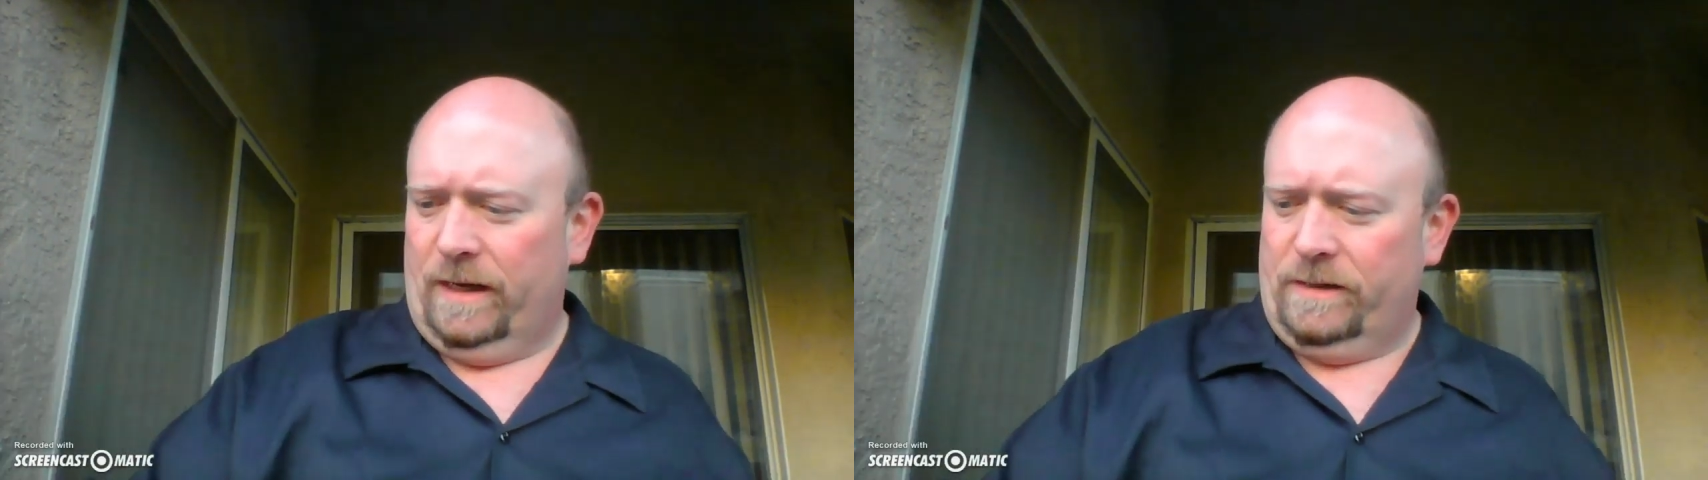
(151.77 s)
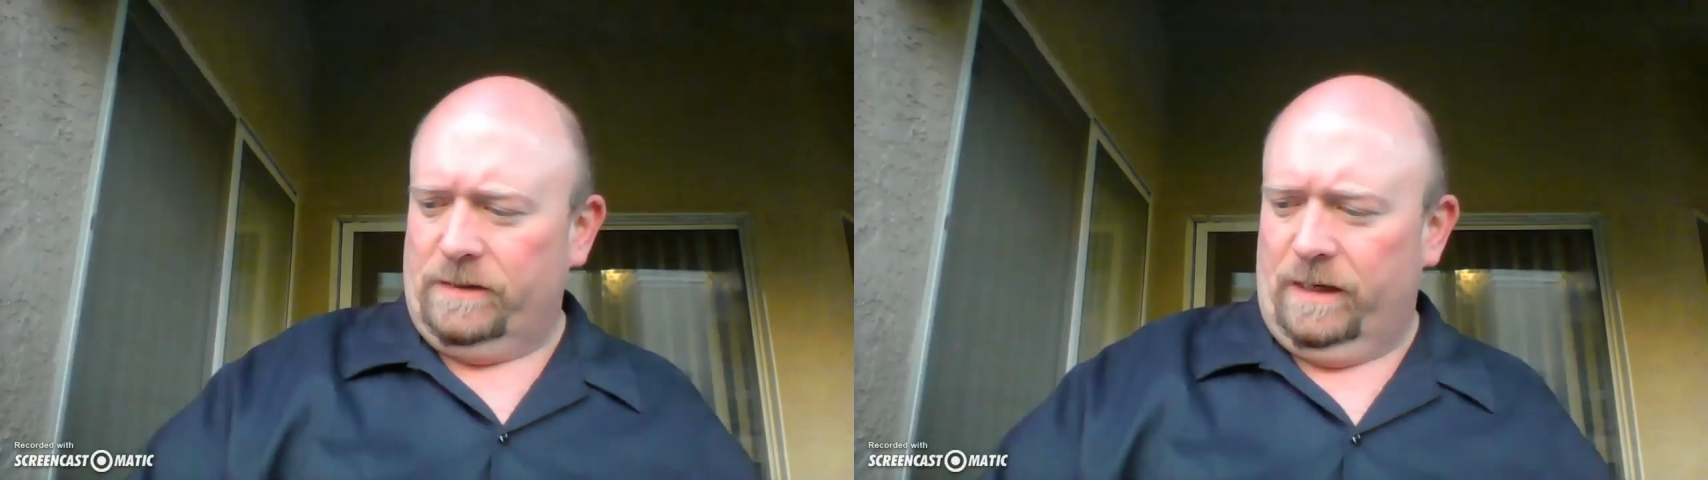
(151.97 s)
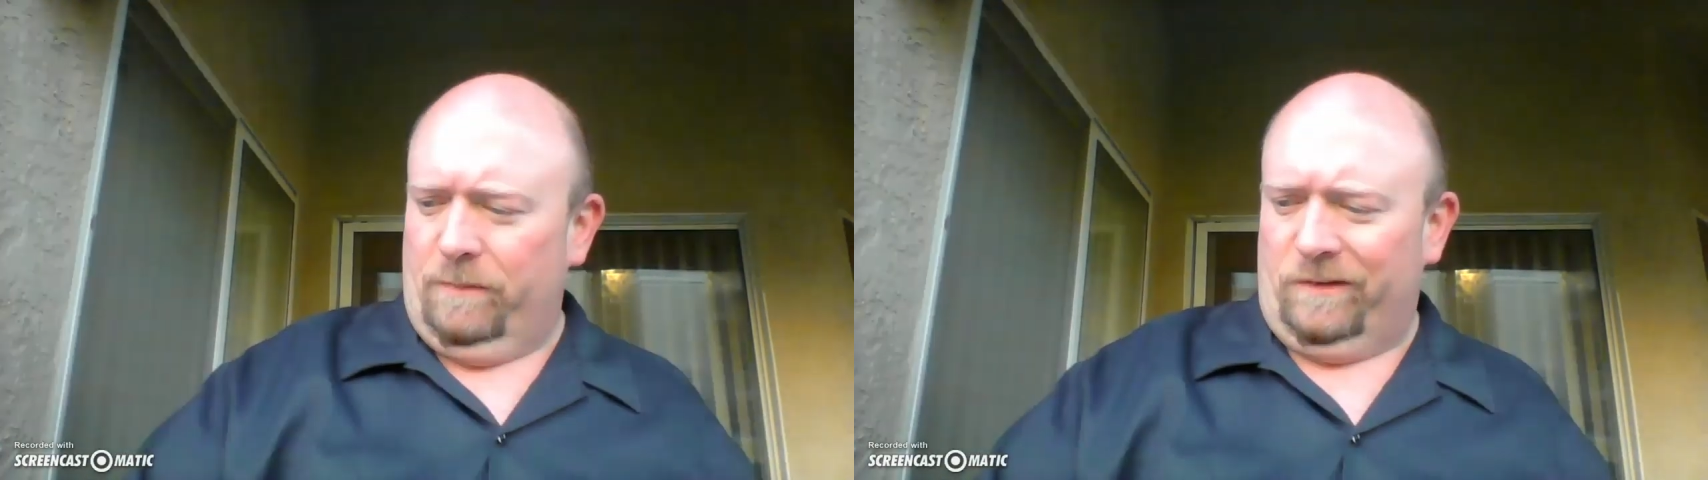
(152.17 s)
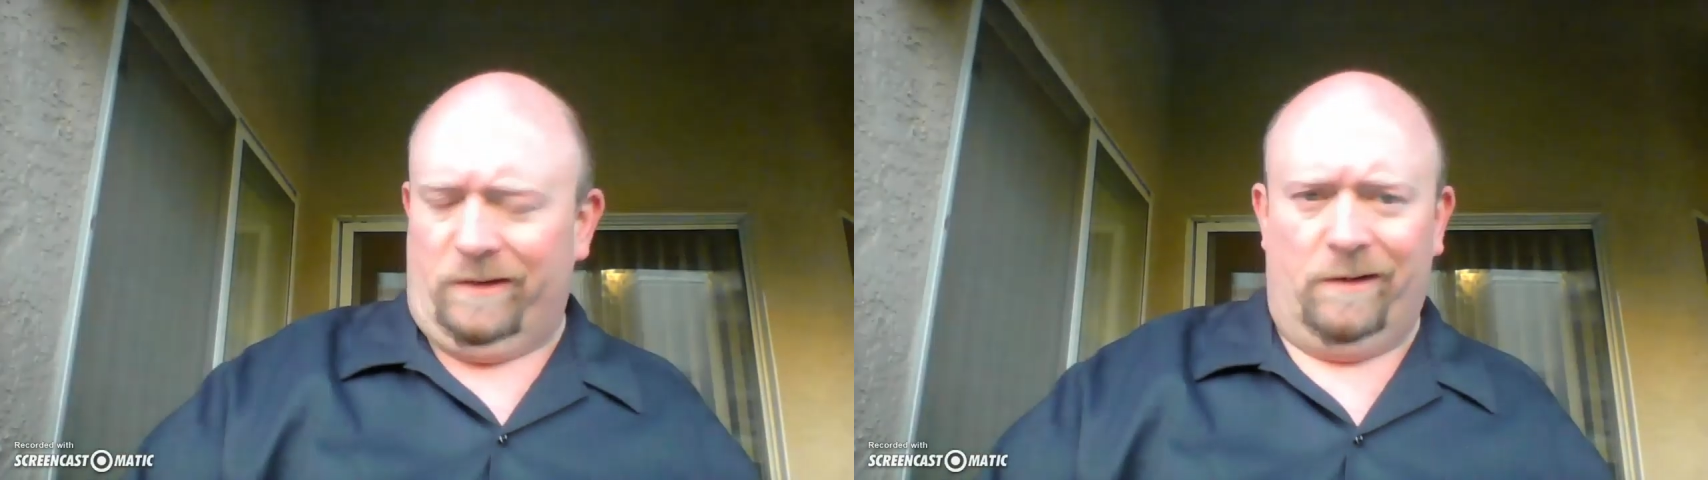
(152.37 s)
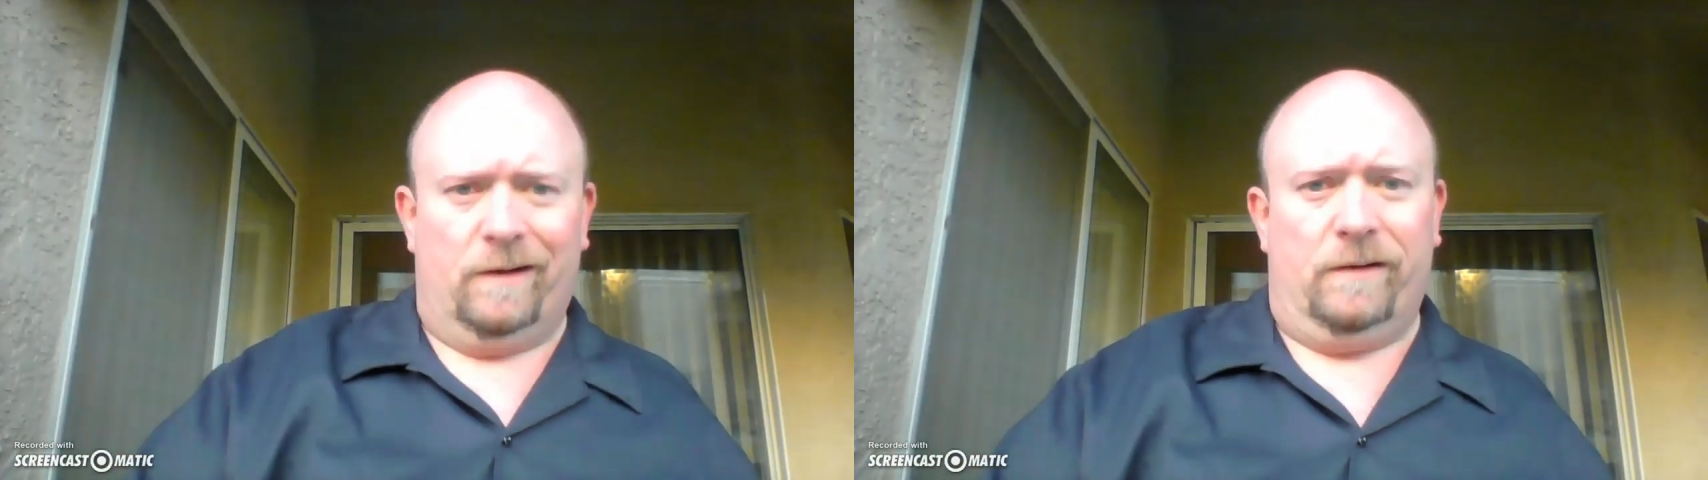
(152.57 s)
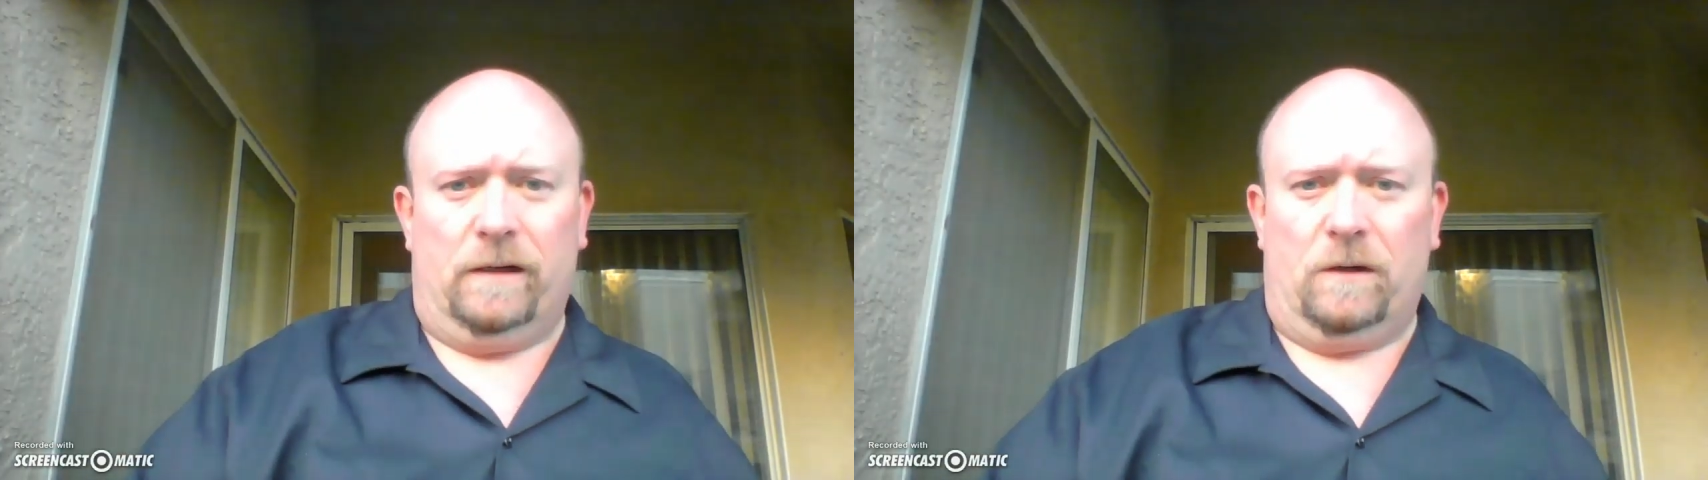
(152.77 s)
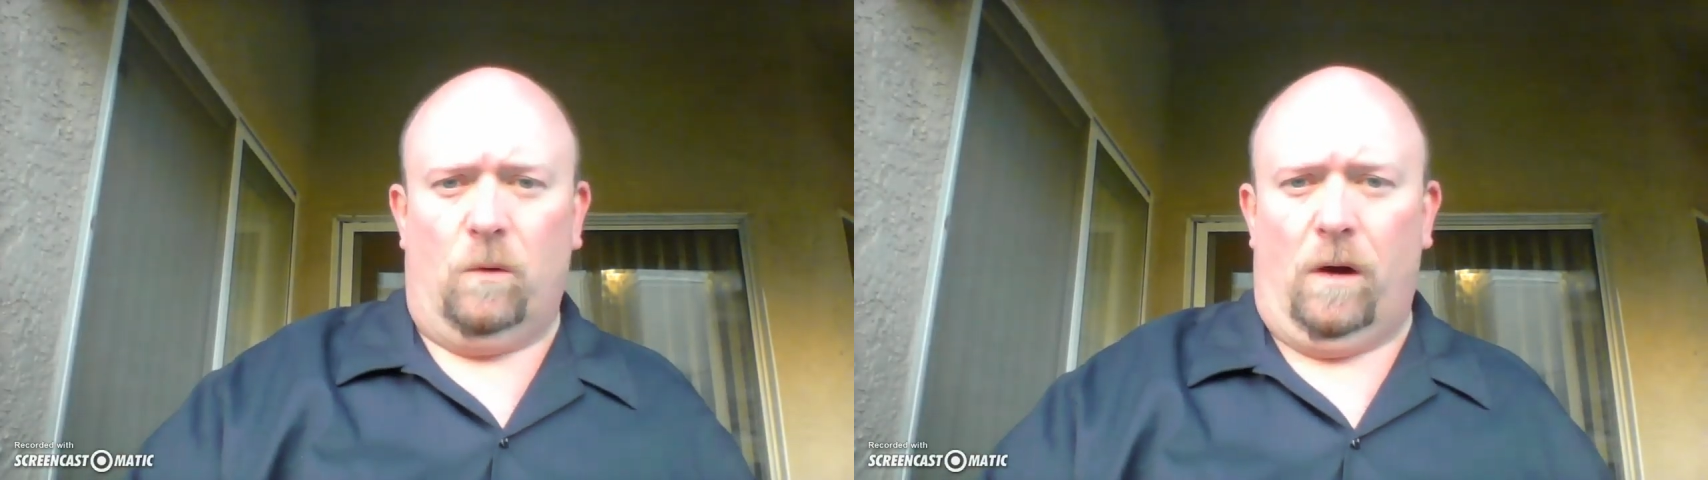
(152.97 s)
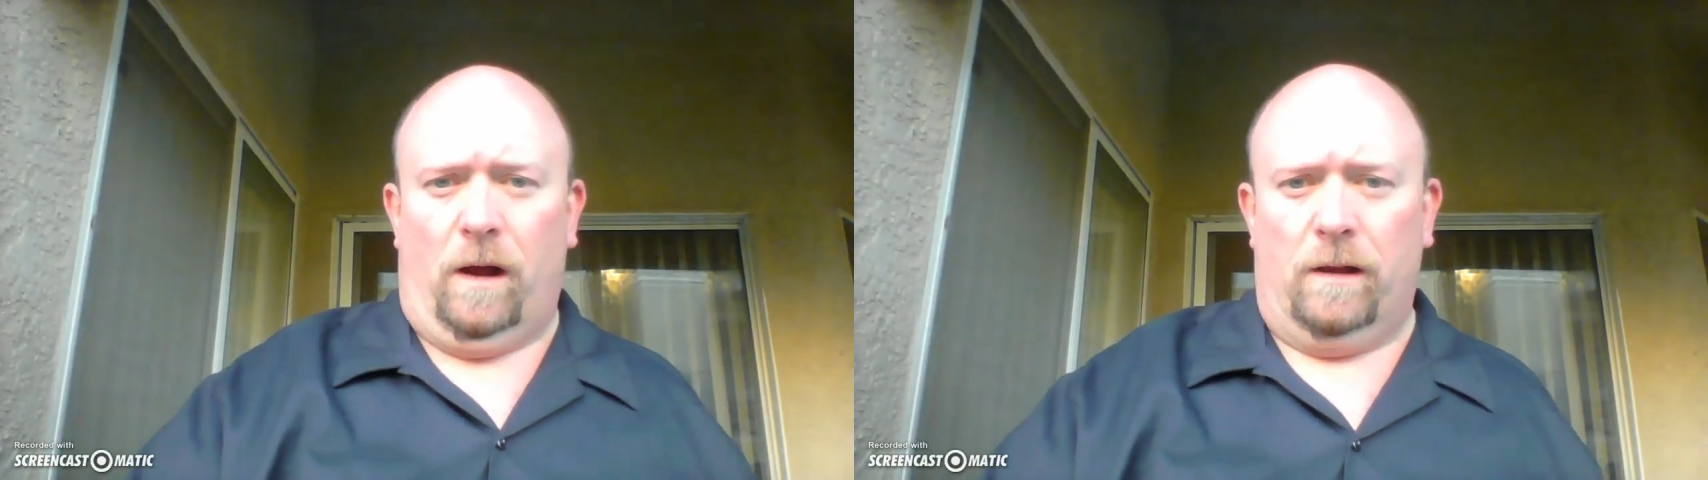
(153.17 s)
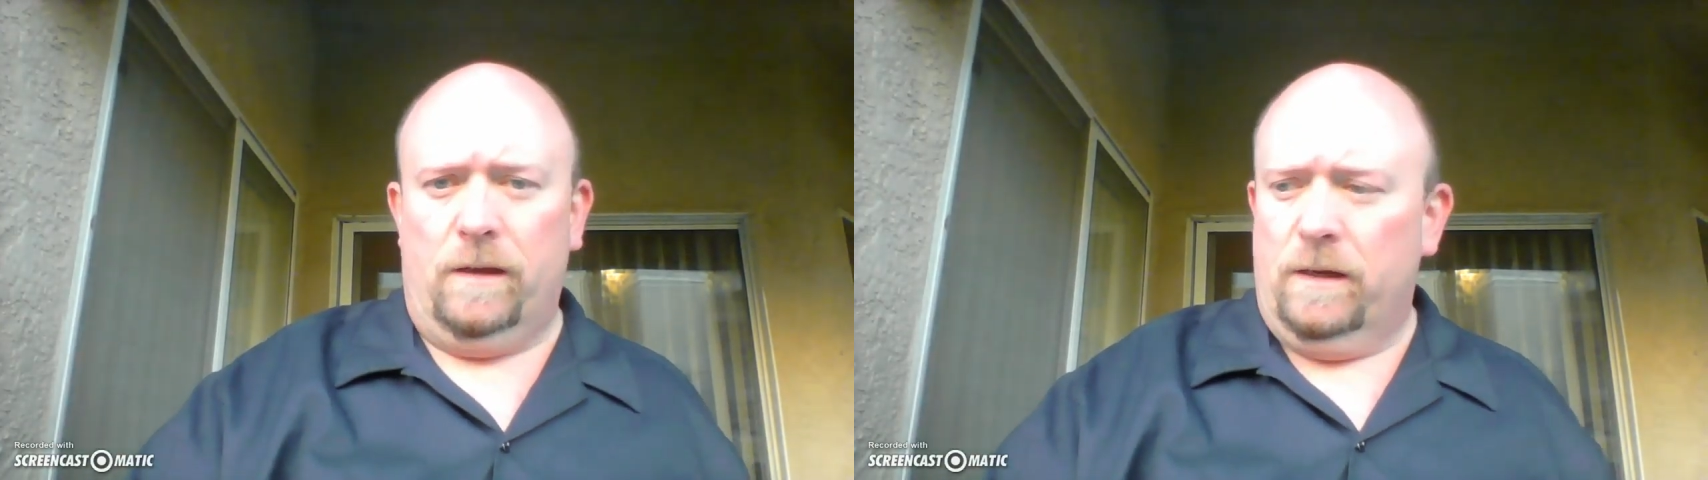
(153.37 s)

guy's name is Derek Delacroix.